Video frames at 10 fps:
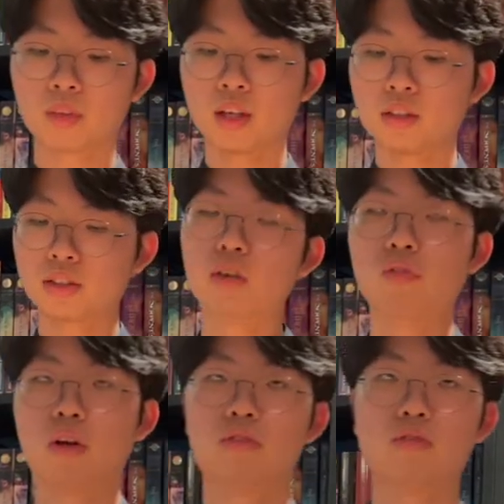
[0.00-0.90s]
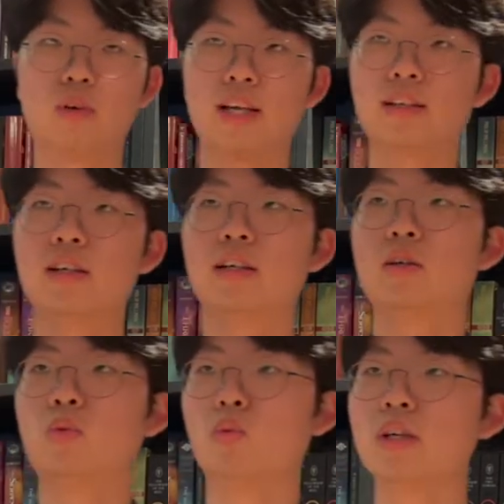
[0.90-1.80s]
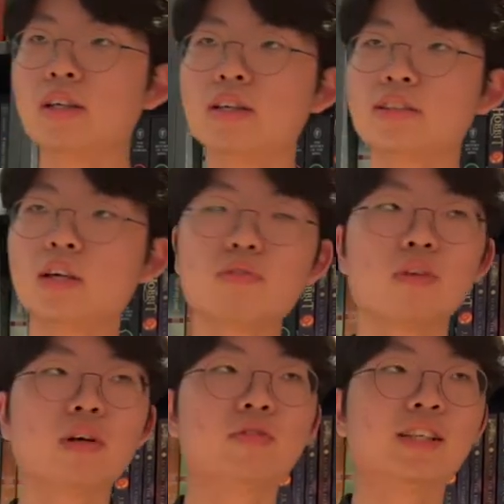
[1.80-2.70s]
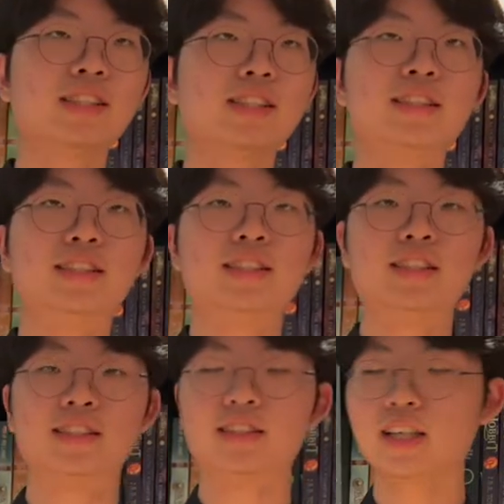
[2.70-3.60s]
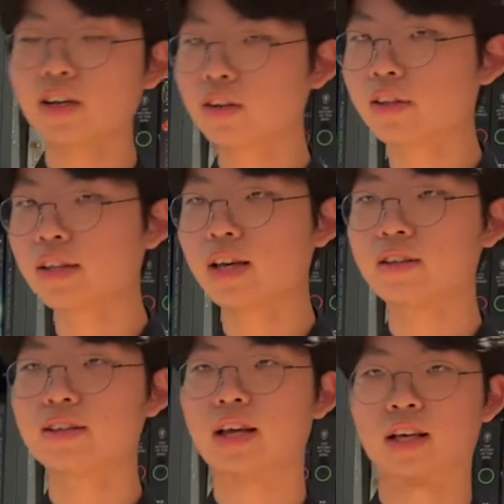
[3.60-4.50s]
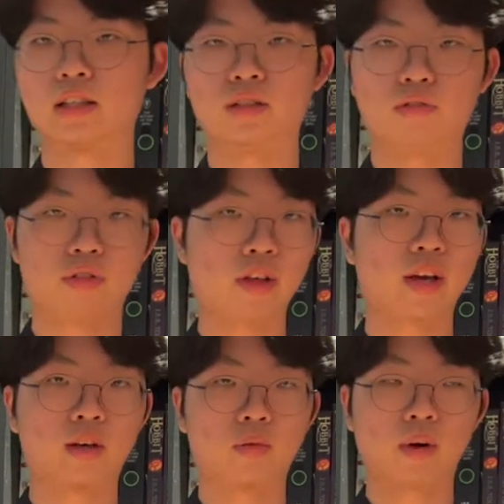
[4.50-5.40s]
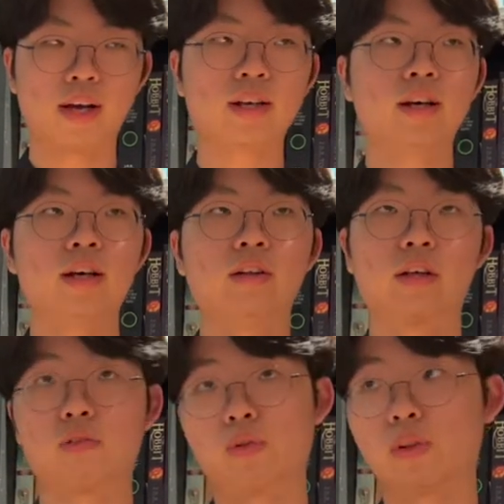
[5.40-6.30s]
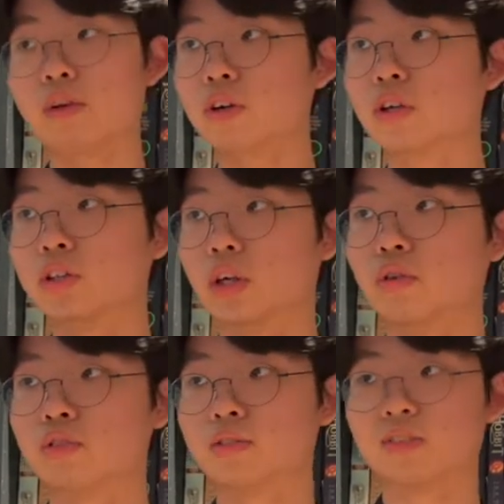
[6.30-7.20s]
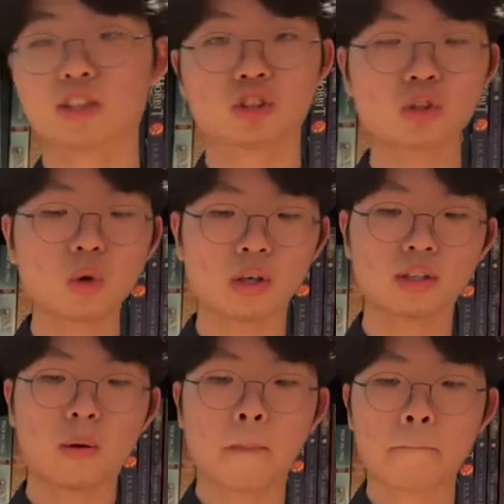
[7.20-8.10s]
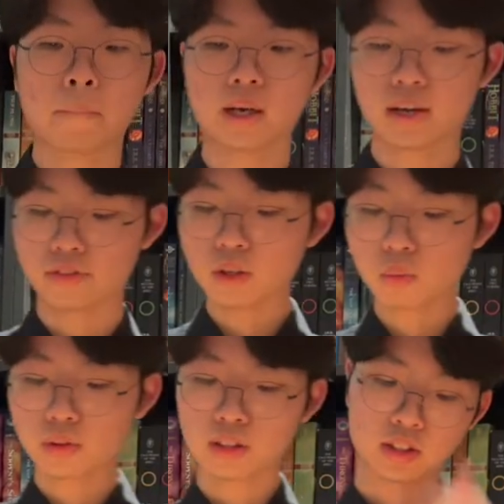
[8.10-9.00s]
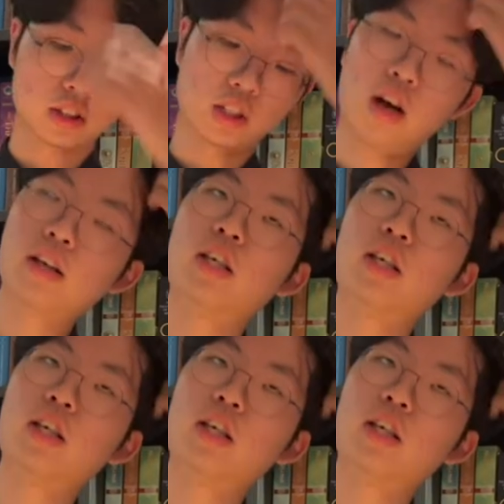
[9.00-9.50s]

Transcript: self love, right? We self love isn't necessarily a negative thing, right? Like if we love ourselves, then that's good. But I think what this is talking